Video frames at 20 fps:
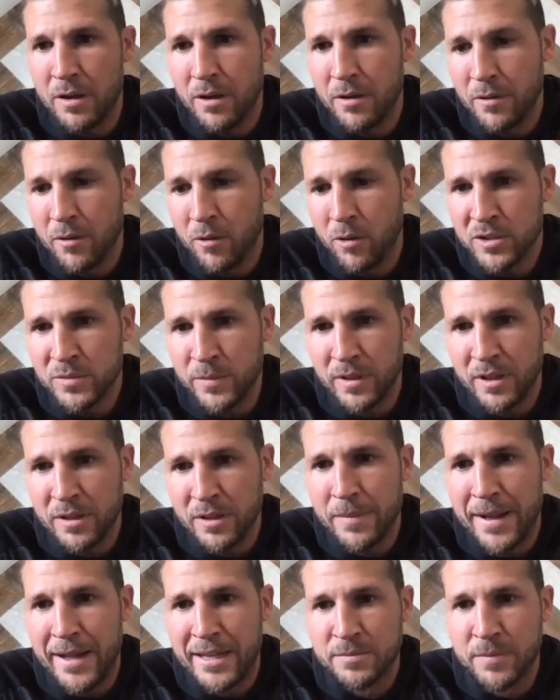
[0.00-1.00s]
ultimately
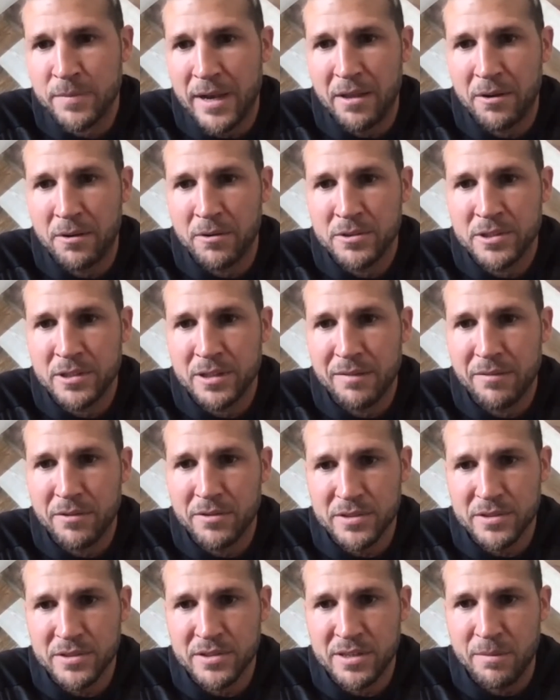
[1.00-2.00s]
match my energy
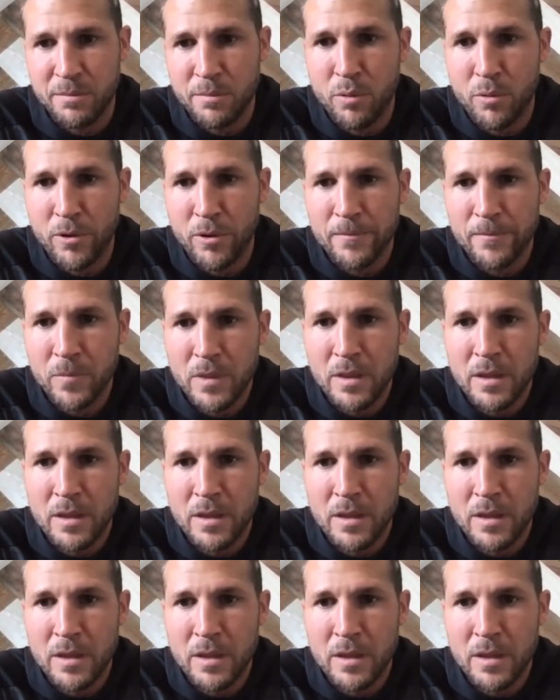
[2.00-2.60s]
levels at some point.